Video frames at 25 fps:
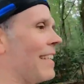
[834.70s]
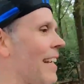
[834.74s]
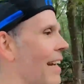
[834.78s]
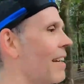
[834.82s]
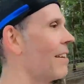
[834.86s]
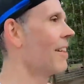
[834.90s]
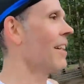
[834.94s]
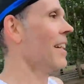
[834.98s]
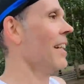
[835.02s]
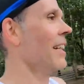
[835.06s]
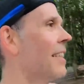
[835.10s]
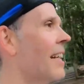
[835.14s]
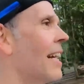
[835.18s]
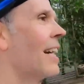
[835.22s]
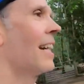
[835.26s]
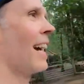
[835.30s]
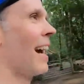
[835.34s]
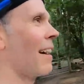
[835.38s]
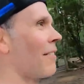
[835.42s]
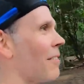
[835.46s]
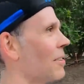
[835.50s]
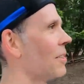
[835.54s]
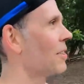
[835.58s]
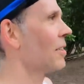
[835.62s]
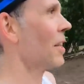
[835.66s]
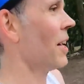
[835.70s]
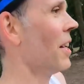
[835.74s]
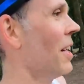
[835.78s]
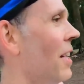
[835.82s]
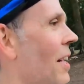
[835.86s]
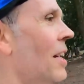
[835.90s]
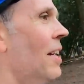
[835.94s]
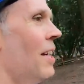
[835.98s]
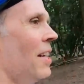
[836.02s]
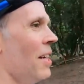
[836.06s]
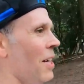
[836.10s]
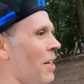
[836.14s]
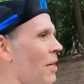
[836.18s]
serious, haven't
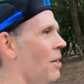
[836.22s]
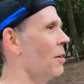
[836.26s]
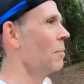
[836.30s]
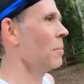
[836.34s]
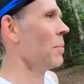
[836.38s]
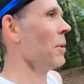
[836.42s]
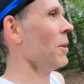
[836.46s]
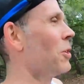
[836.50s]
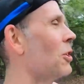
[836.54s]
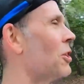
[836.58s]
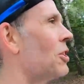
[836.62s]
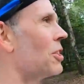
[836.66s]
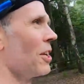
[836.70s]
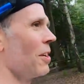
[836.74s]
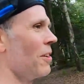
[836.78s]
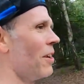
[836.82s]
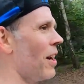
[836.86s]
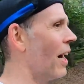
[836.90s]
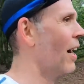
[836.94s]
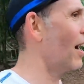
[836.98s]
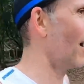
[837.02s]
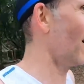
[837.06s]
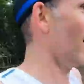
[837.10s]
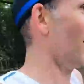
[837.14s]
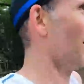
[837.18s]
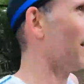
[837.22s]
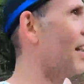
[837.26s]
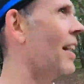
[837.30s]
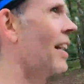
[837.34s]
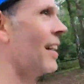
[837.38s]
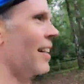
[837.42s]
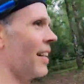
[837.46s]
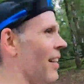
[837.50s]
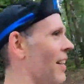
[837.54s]
pushed too hard,